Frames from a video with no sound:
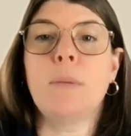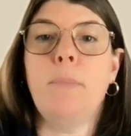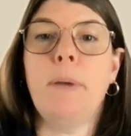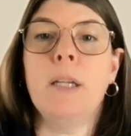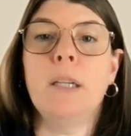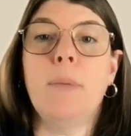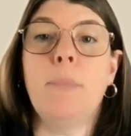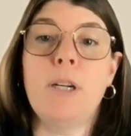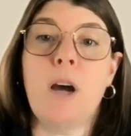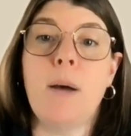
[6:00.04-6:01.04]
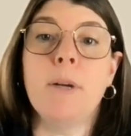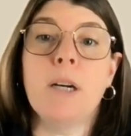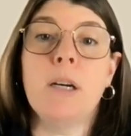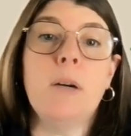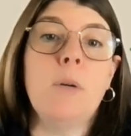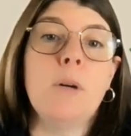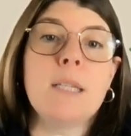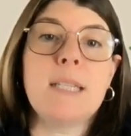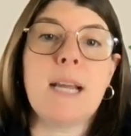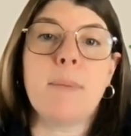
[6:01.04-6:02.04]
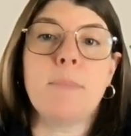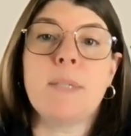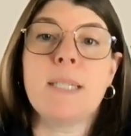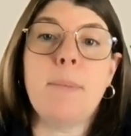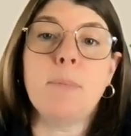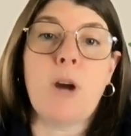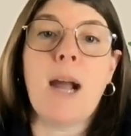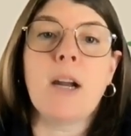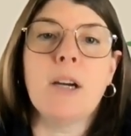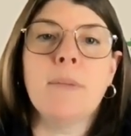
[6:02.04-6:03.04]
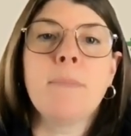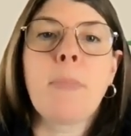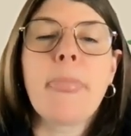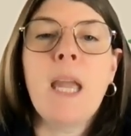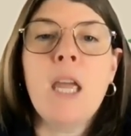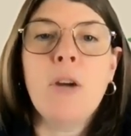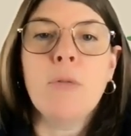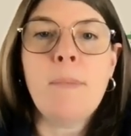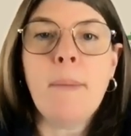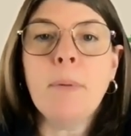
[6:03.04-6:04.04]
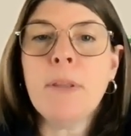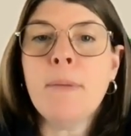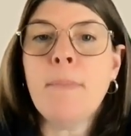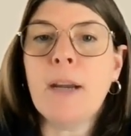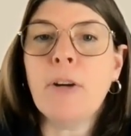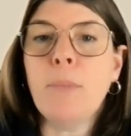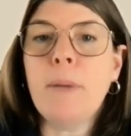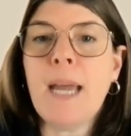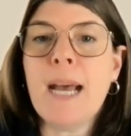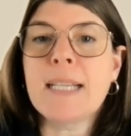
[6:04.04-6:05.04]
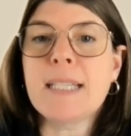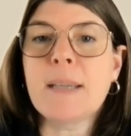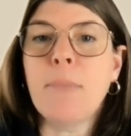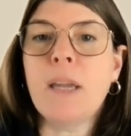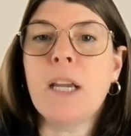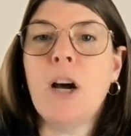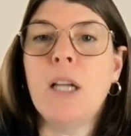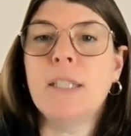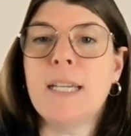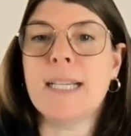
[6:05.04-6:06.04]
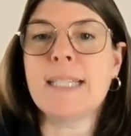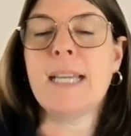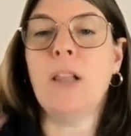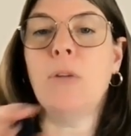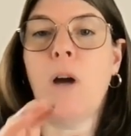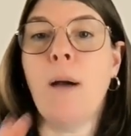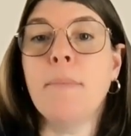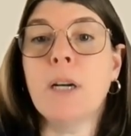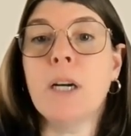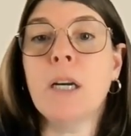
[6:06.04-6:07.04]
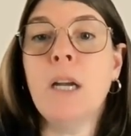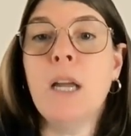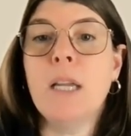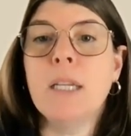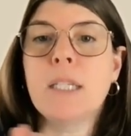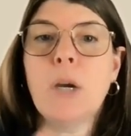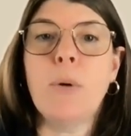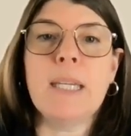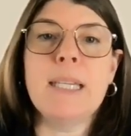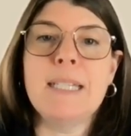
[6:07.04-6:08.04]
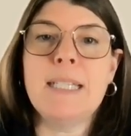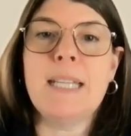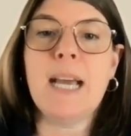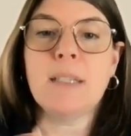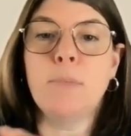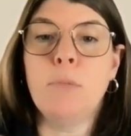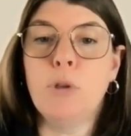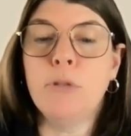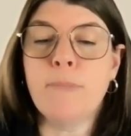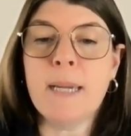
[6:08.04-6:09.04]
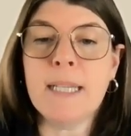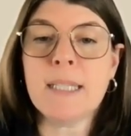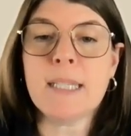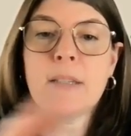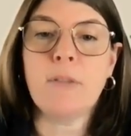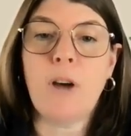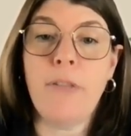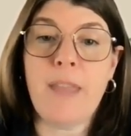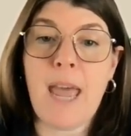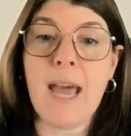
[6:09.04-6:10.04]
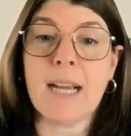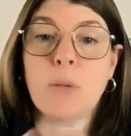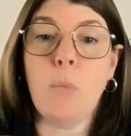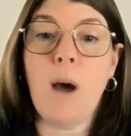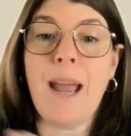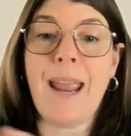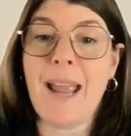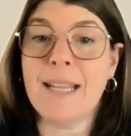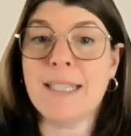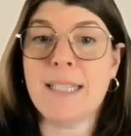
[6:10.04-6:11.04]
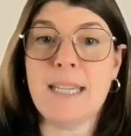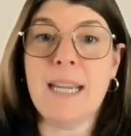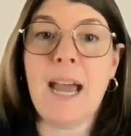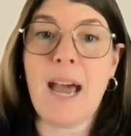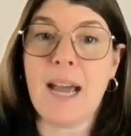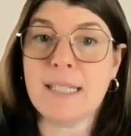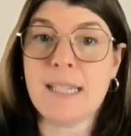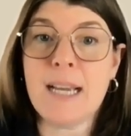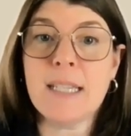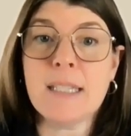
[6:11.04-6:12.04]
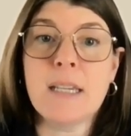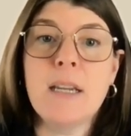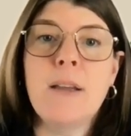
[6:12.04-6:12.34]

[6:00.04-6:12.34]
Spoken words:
to build a pedometer or a step tracker. Remember, the microbit has something called an accelerometer, so it can detect movements on the X, Y, and Z axis,